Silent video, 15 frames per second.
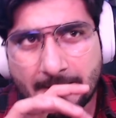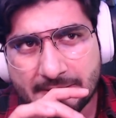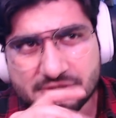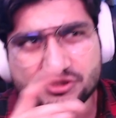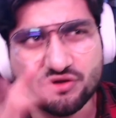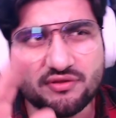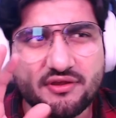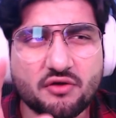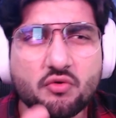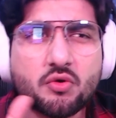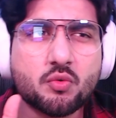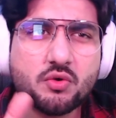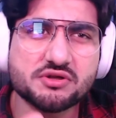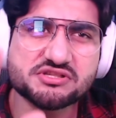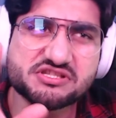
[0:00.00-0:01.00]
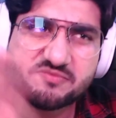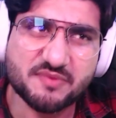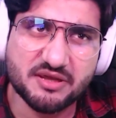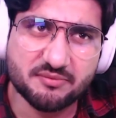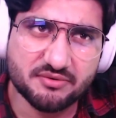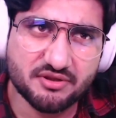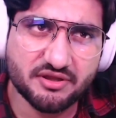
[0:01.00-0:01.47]
so there were once
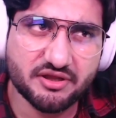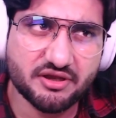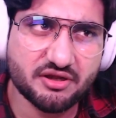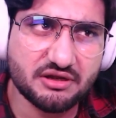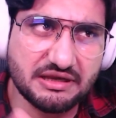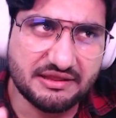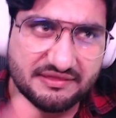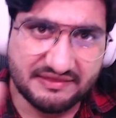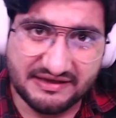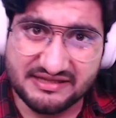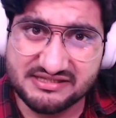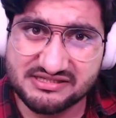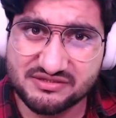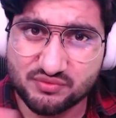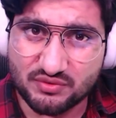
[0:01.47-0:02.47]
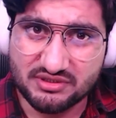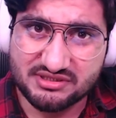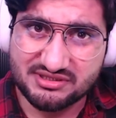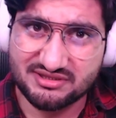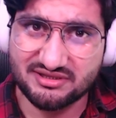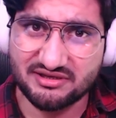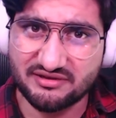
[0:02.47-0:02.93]
people here, and that's what
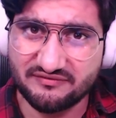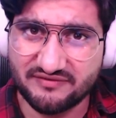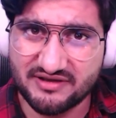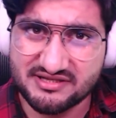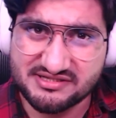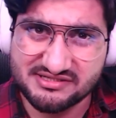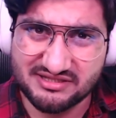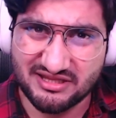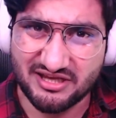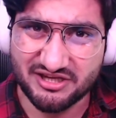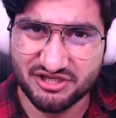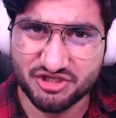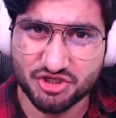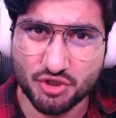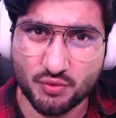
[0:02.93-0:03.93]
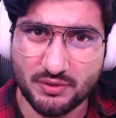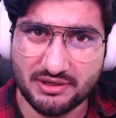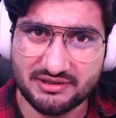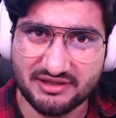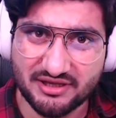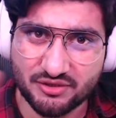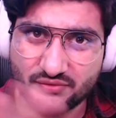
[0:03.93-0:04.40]
the device is like showing,
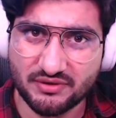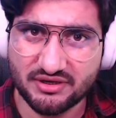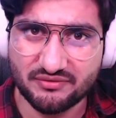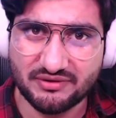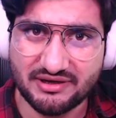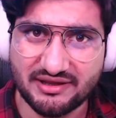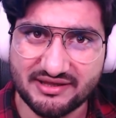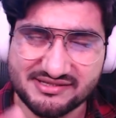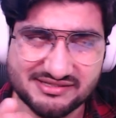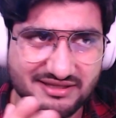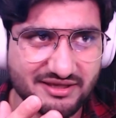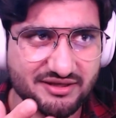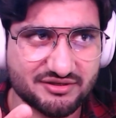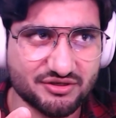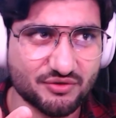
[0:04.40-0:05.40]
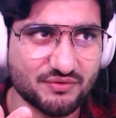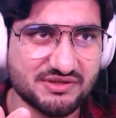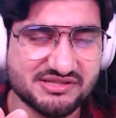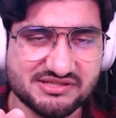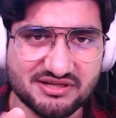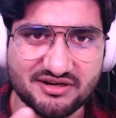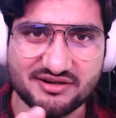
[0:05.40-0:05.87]
like recreating. It's like Tony
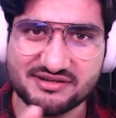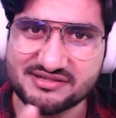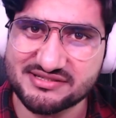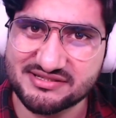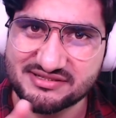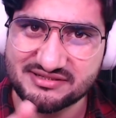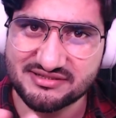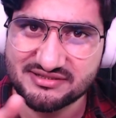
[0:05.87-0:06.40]
Stark's